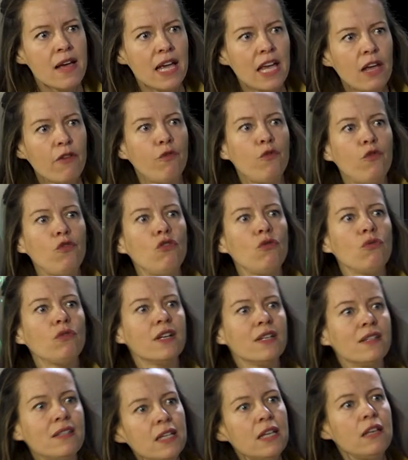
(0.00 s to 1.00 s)
if you
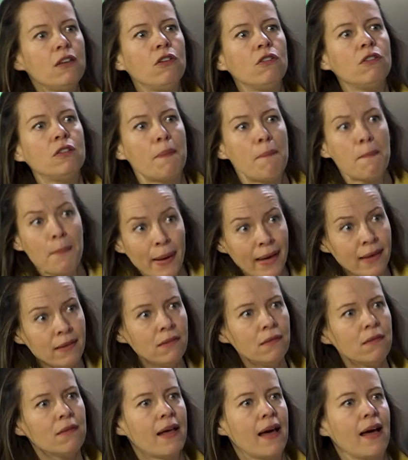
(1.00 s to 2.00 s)
continue to
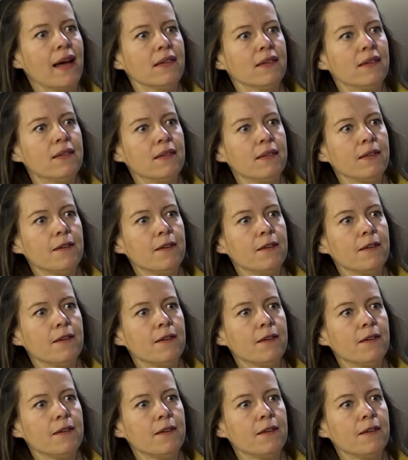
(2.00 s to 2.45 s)
peddle that.